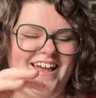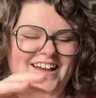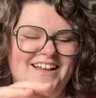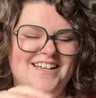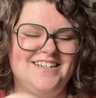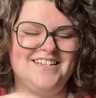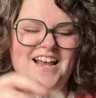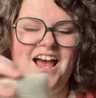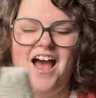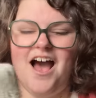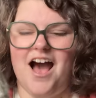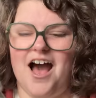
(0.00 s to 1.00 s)
and
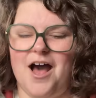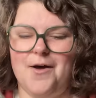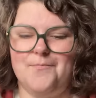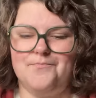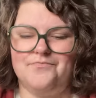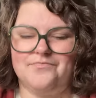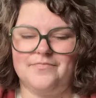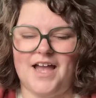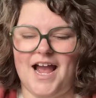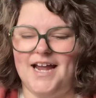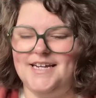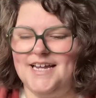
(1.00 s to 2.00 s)
um,
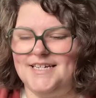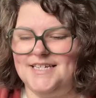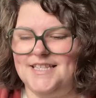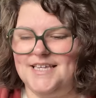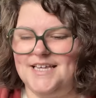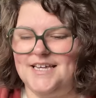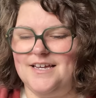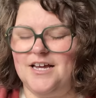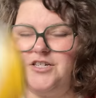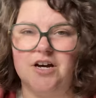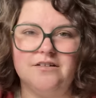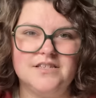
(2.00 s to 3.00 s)
I knit the
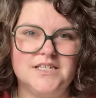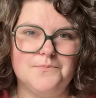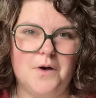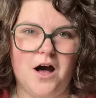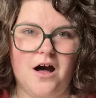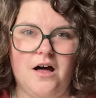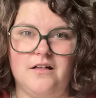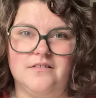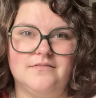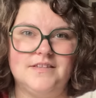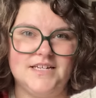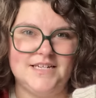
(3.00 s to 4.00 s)
adult
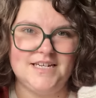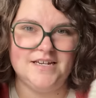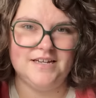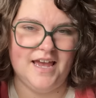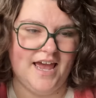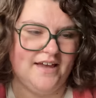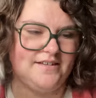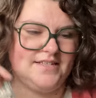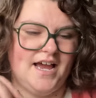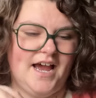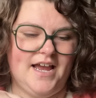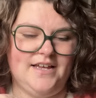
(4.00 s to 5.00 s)
small, the DK
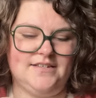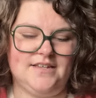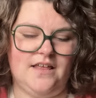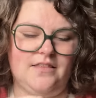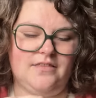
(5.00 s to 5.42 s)
size.